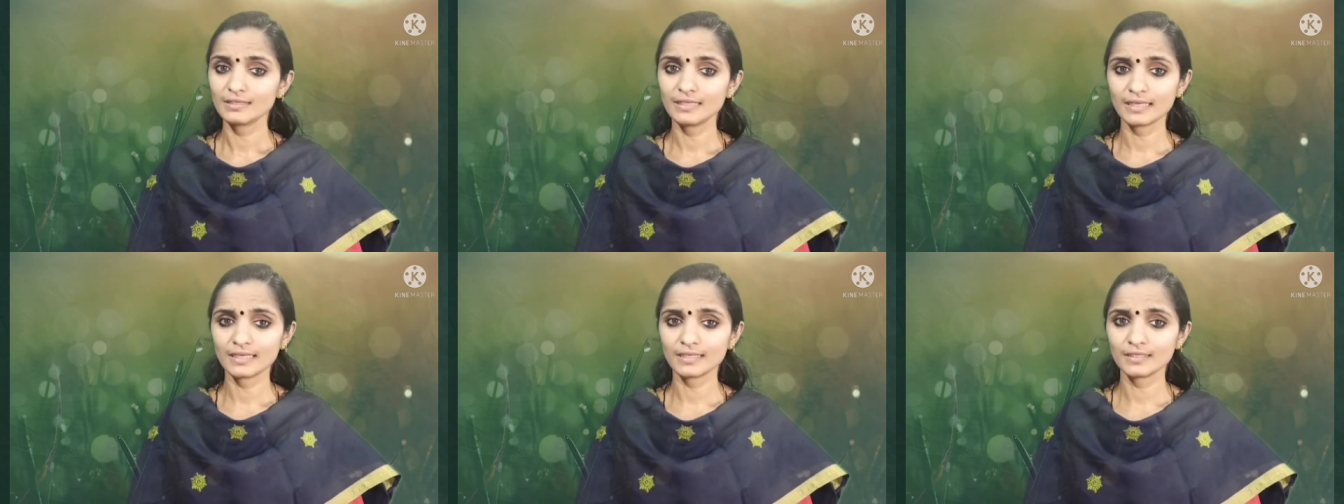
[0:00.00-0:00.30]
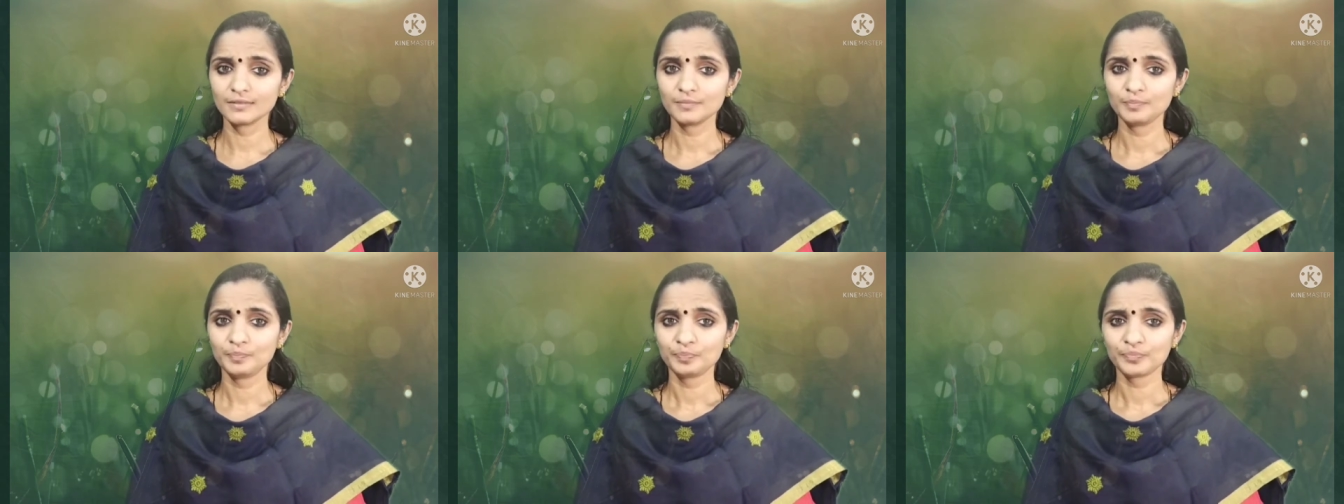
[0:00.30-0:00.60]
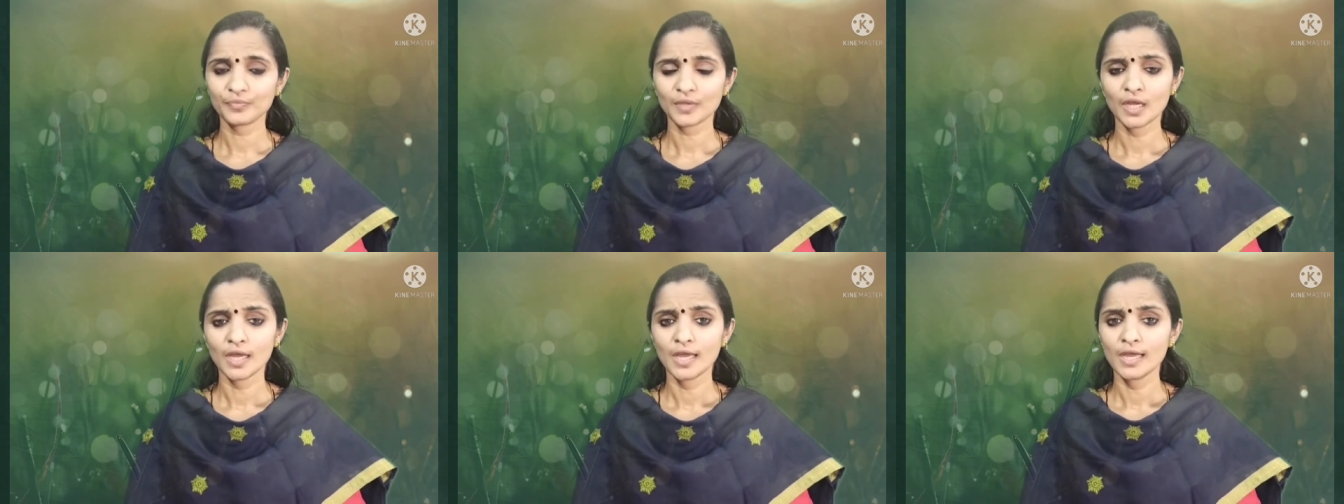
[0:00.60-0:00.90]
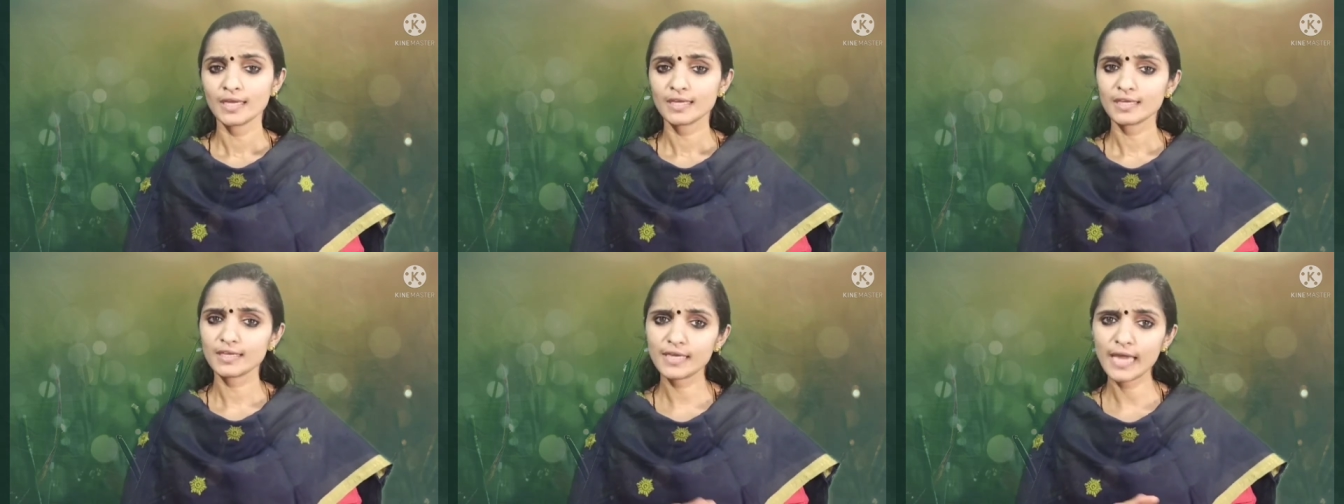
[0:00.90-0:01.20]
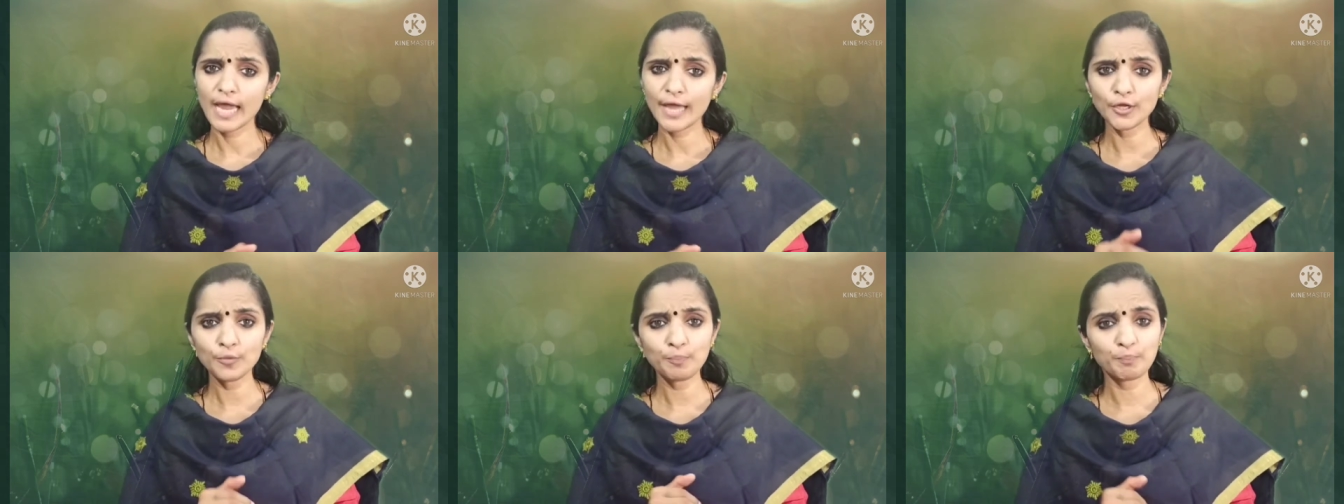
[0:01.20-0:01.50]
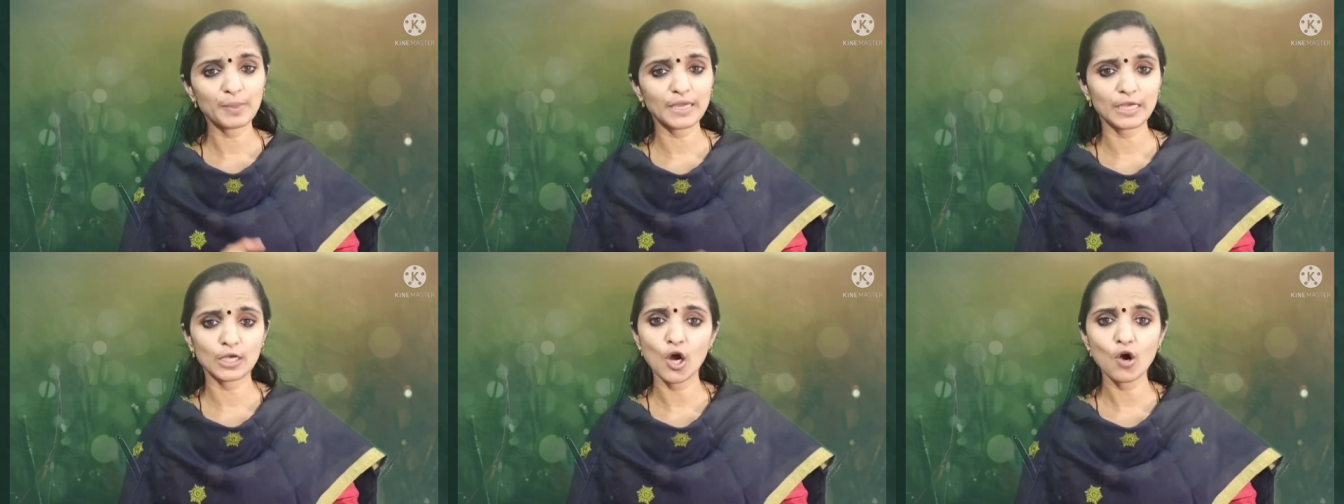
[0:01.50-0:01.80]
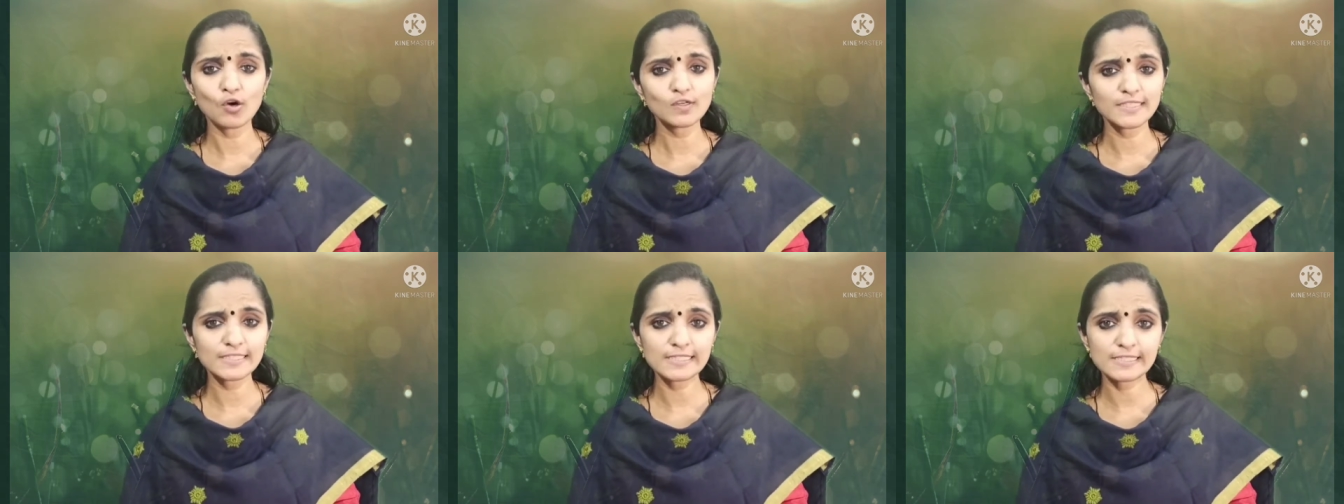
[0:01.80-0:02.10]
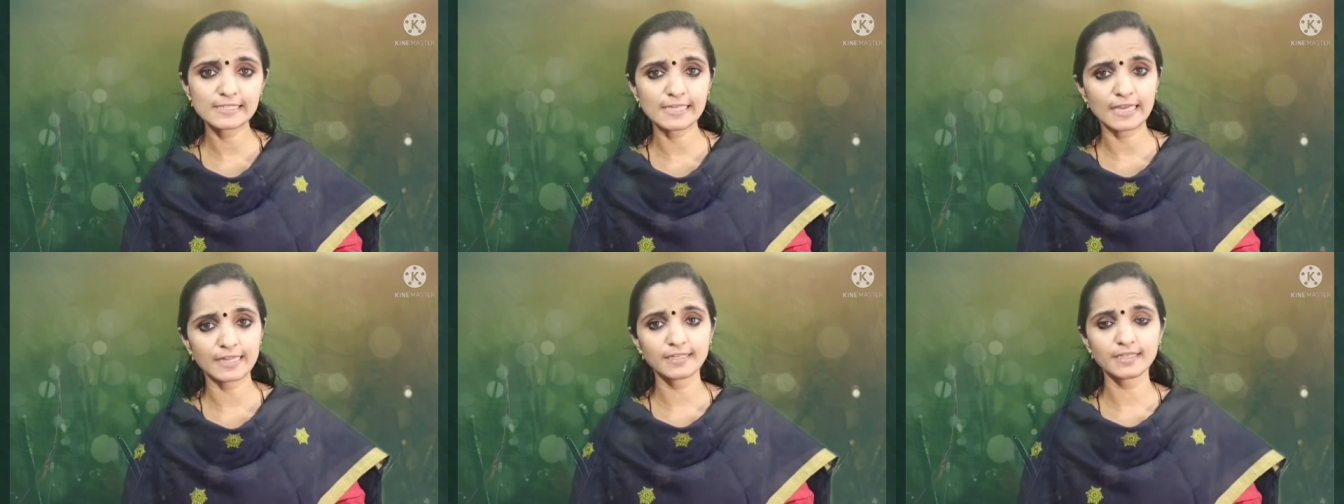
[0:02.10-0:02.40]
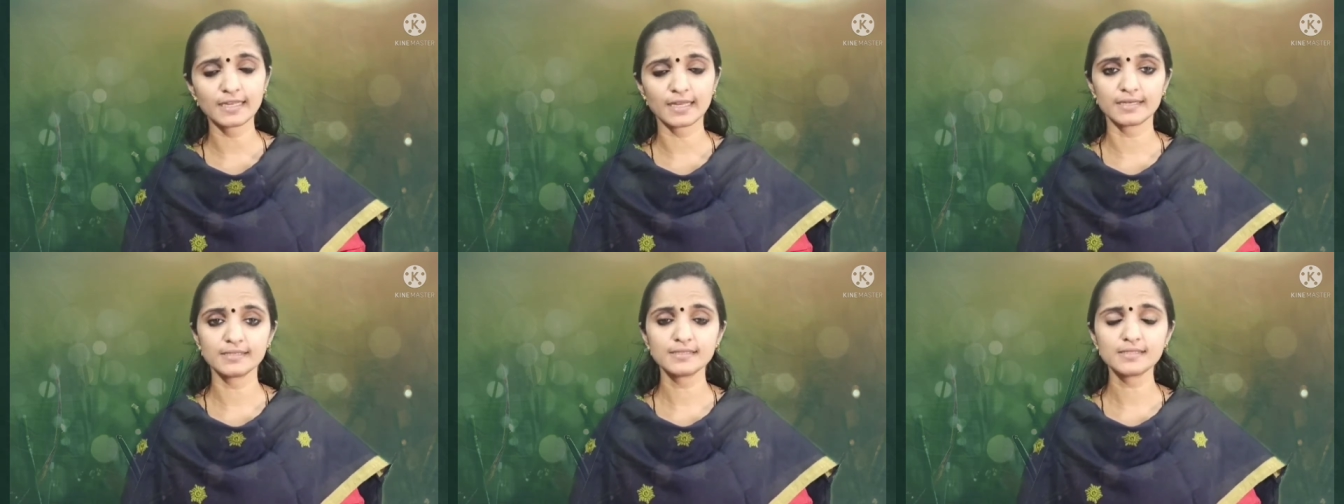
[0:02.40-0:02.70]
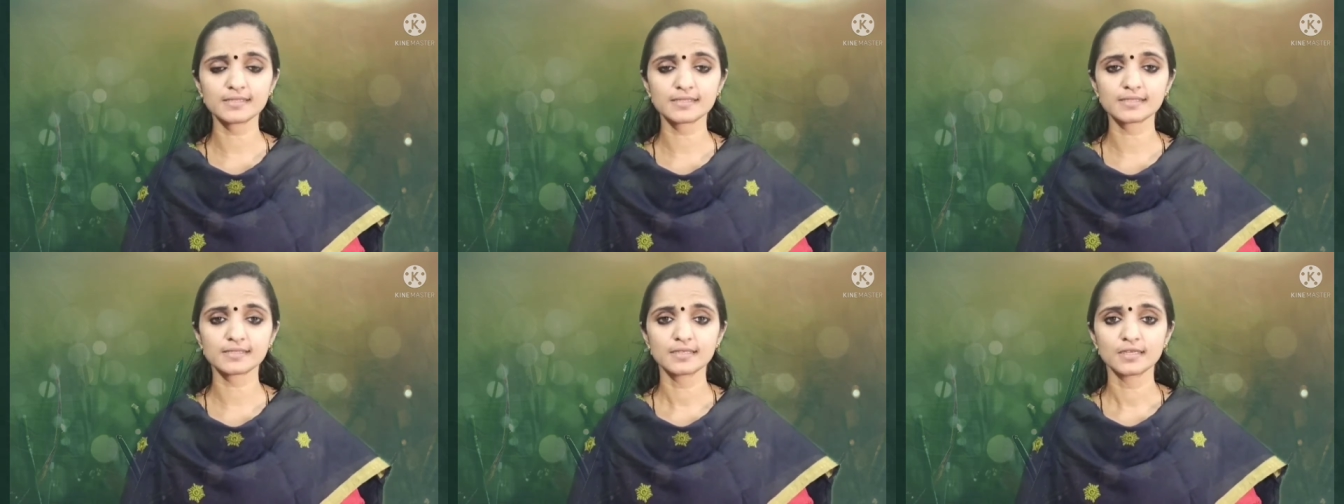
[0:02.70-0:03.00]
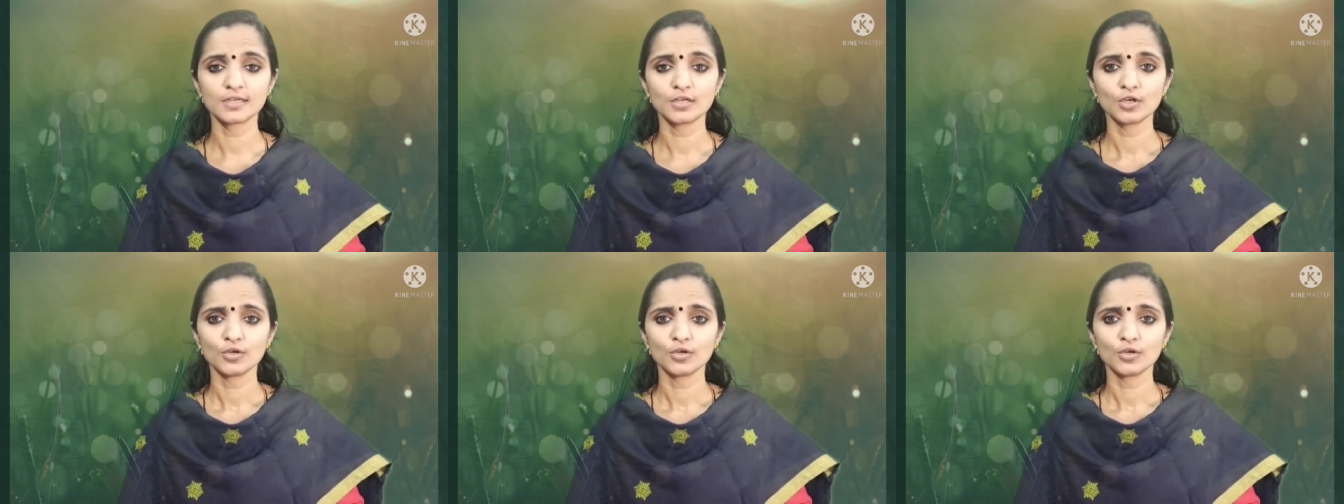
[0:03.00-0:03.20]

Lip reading: Then, can you pick out the sentence